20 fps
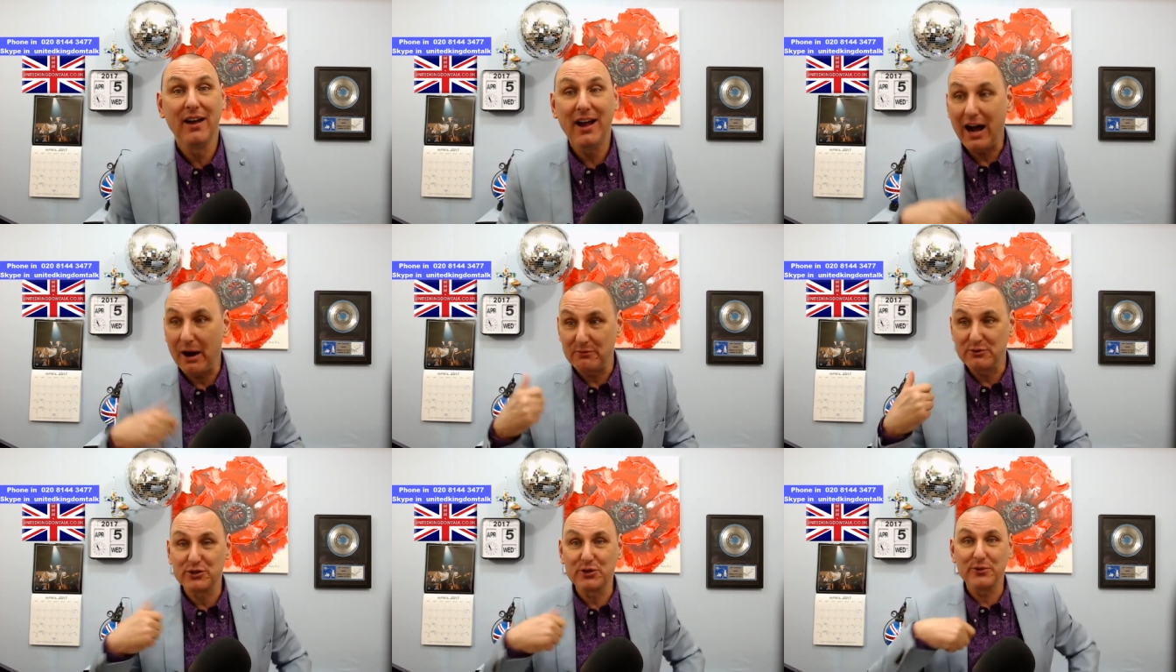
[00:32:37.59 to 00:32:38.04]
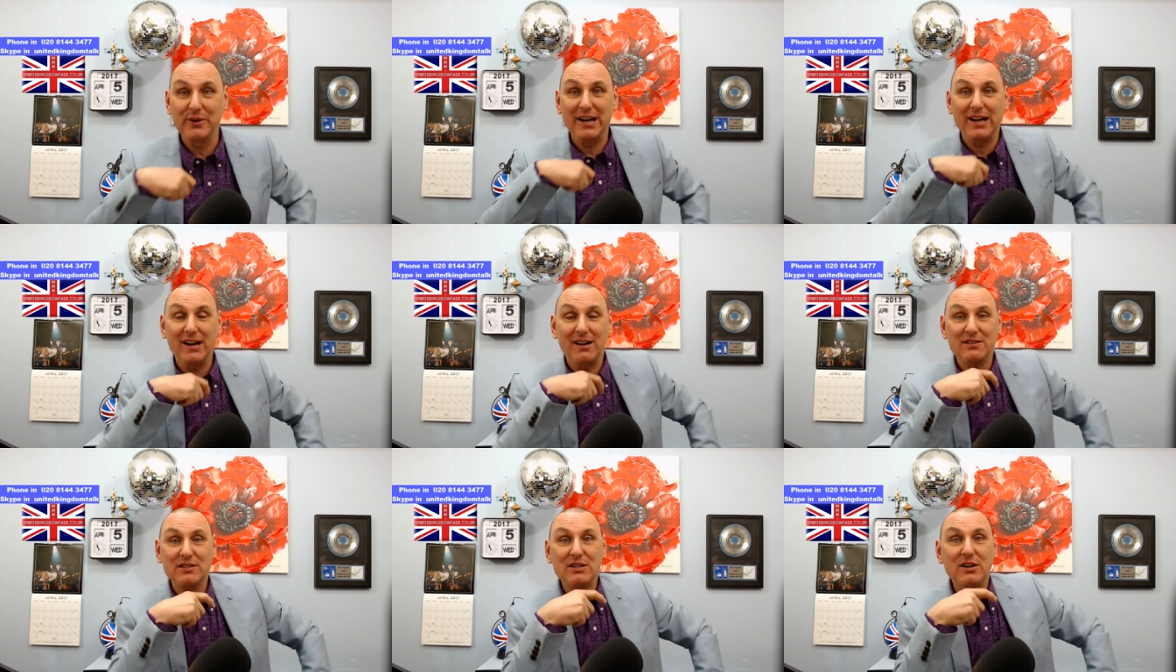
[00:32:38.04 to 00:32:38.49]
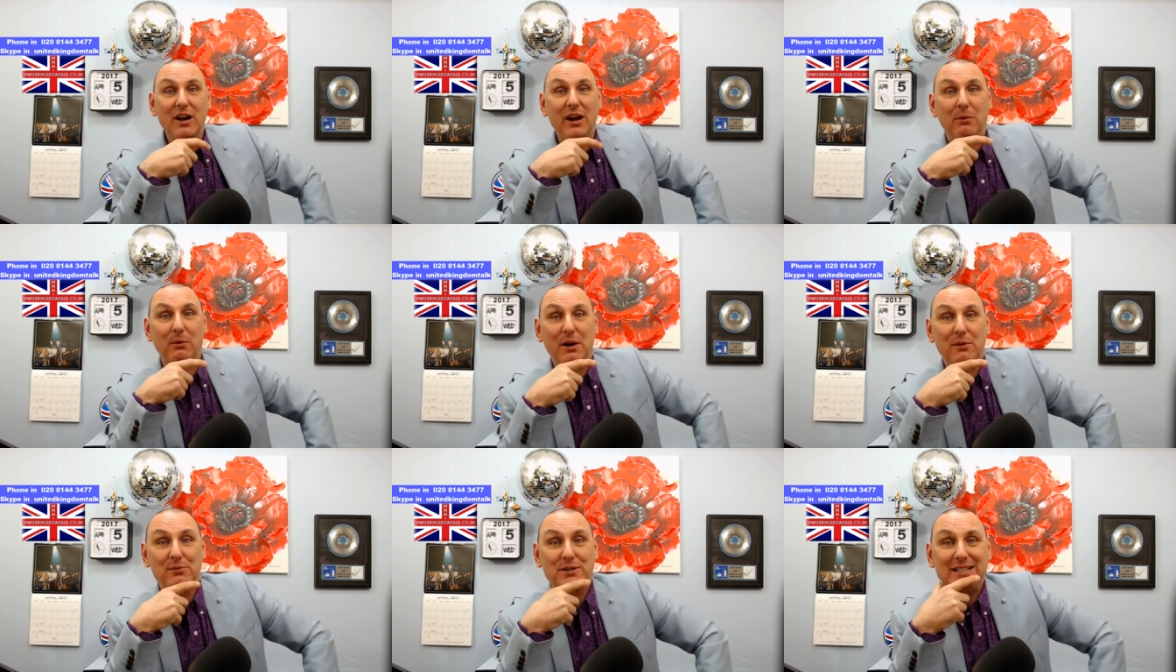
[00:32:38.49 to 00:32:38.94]
I was doing it last night
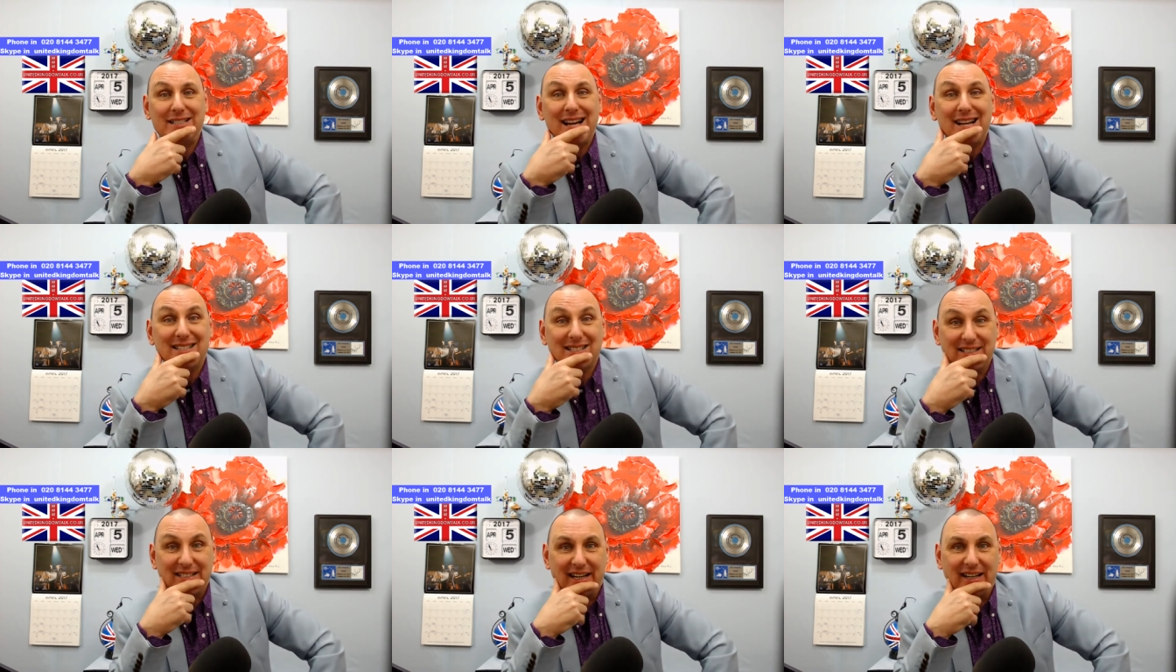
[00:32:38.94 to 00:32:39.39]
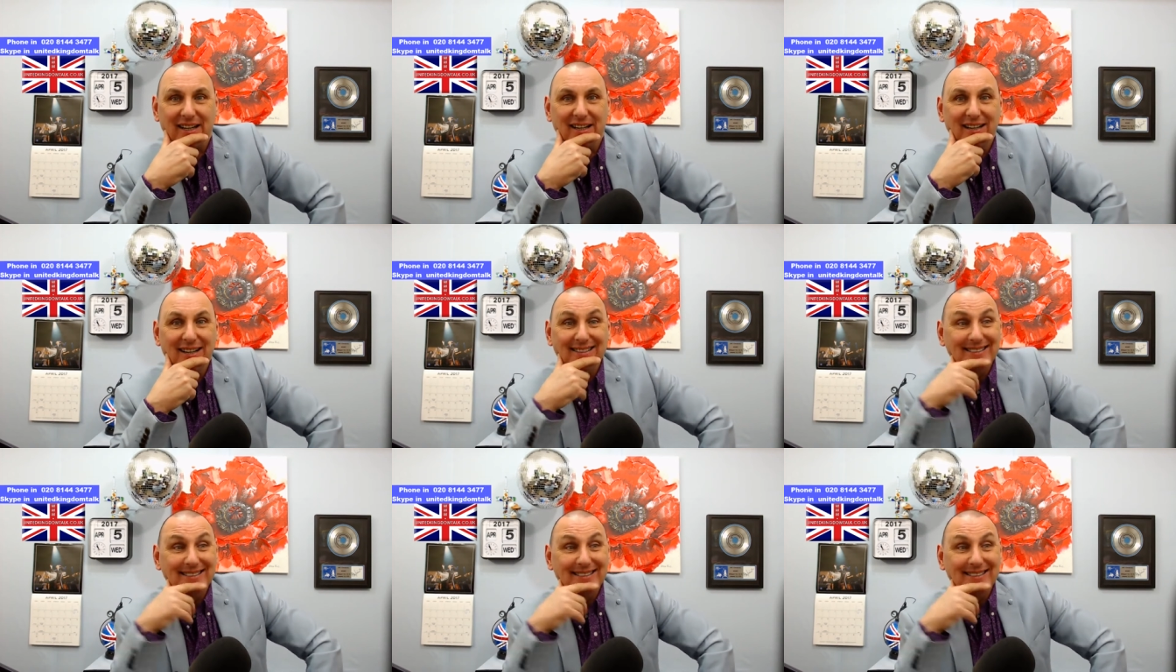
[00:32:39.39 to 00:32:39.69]
while I was dusting.